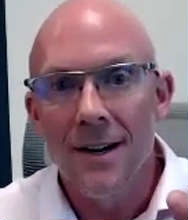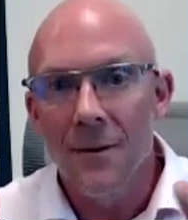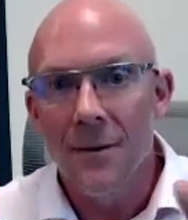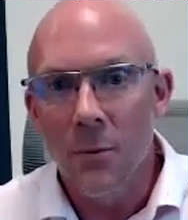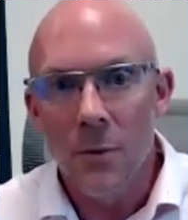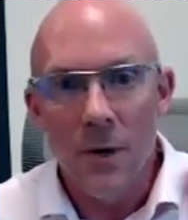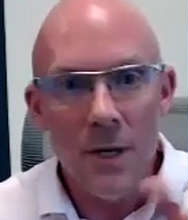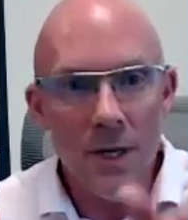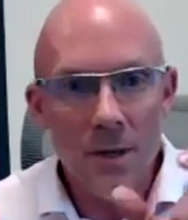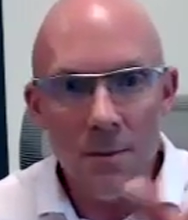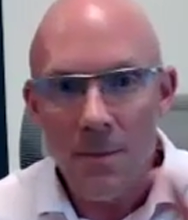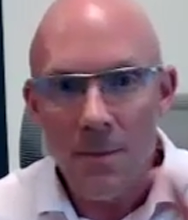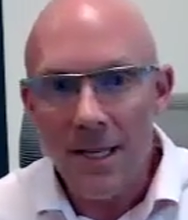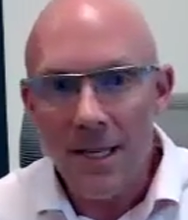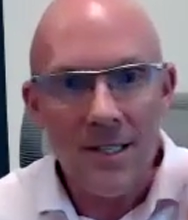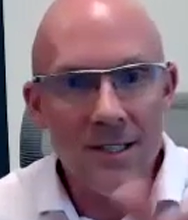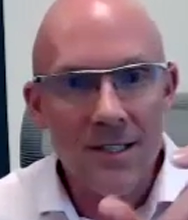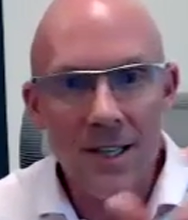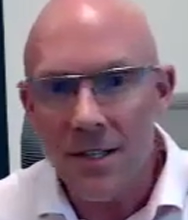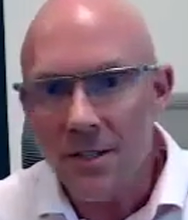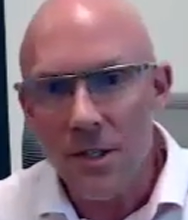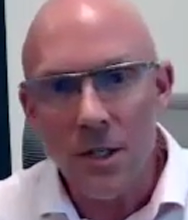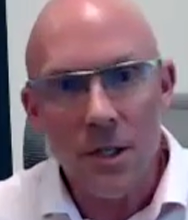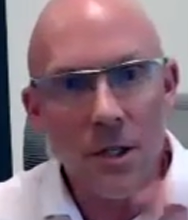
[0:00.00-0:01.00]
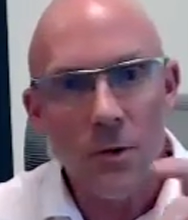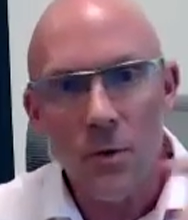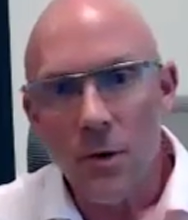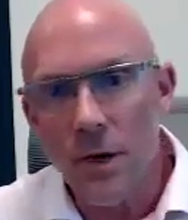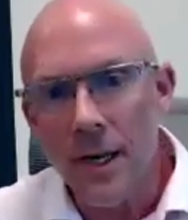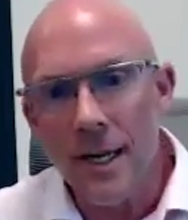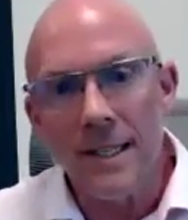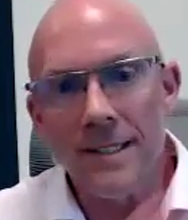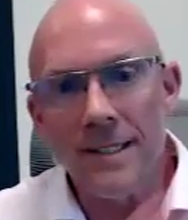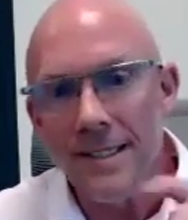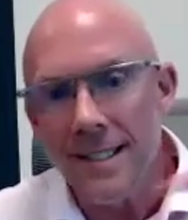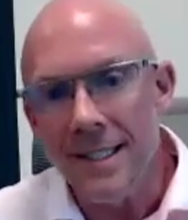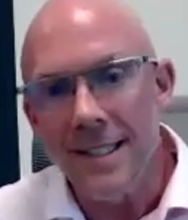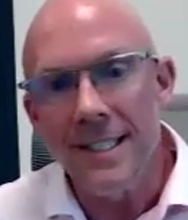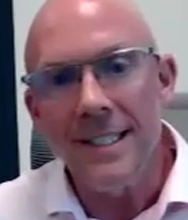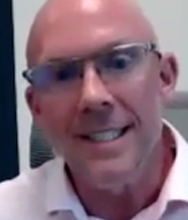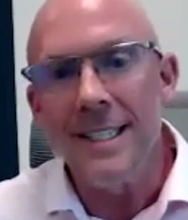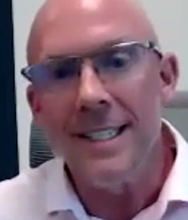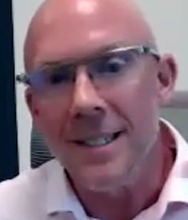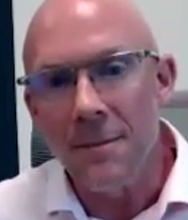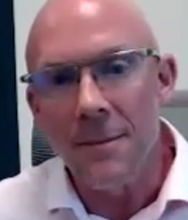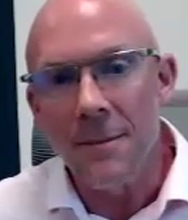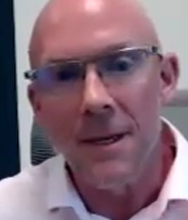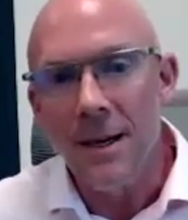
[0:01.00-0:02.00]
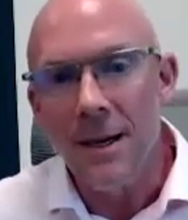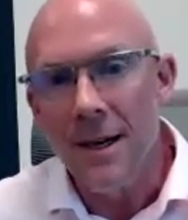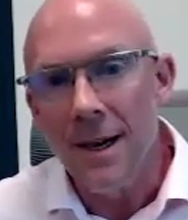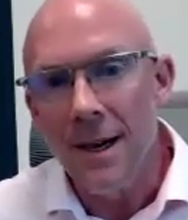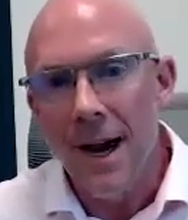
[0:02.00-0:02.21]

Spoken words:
We made such a great team.